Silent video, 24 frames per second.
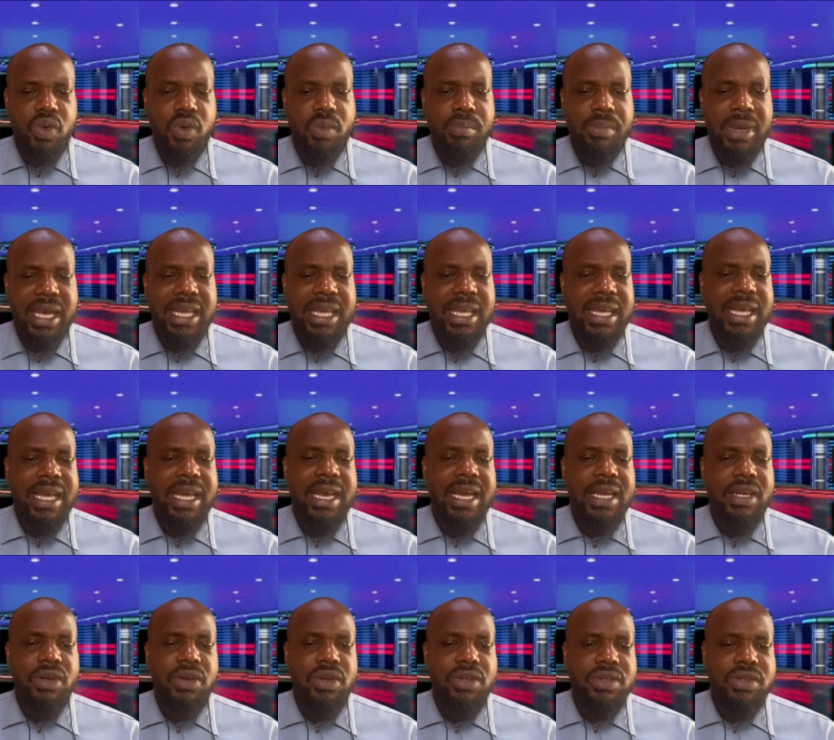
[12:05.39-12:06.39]
So my keke
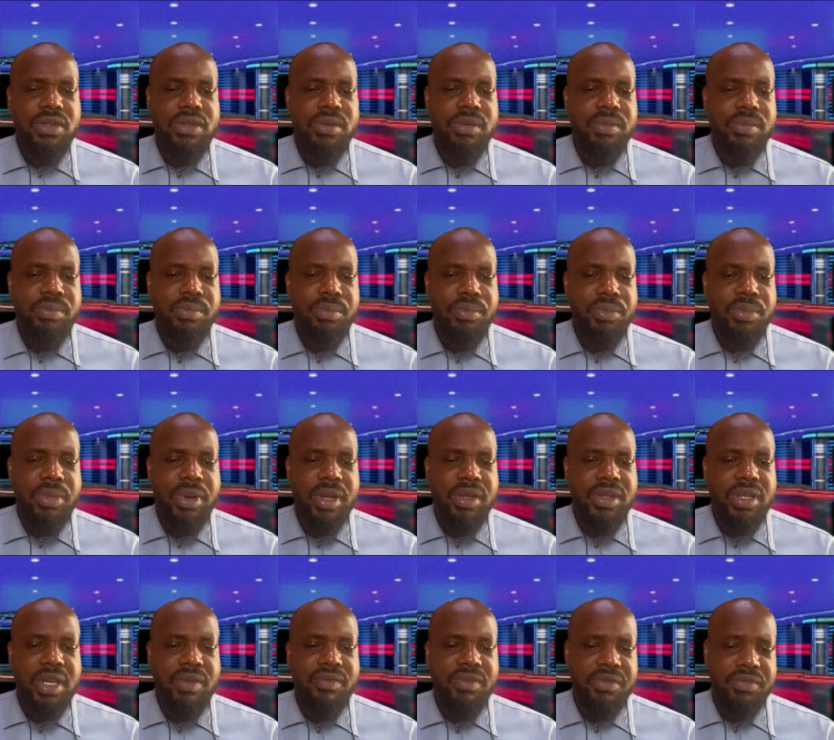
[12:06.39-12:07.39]
guy does
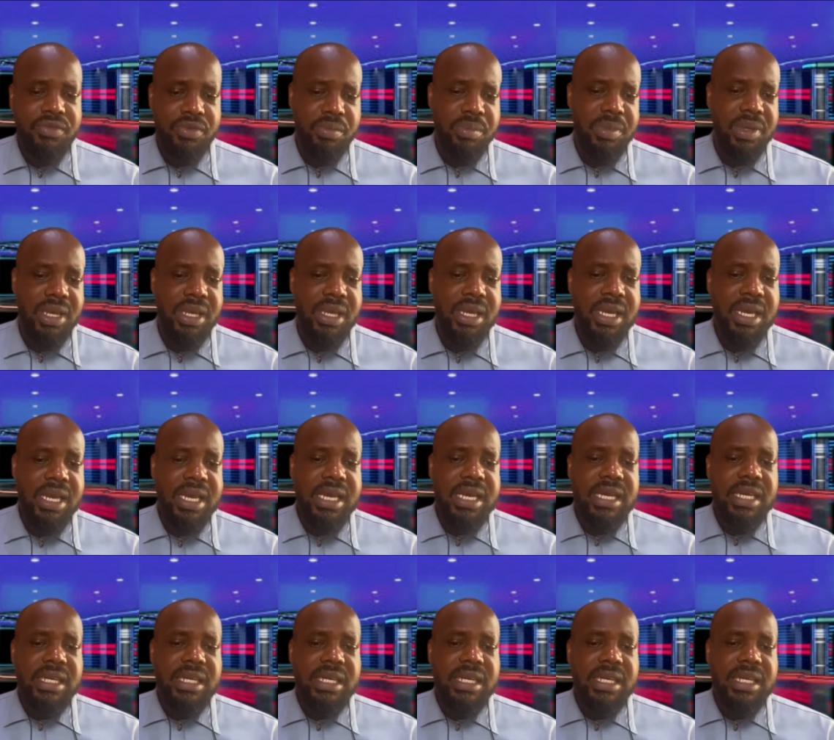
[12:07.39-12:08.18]
deliver for me.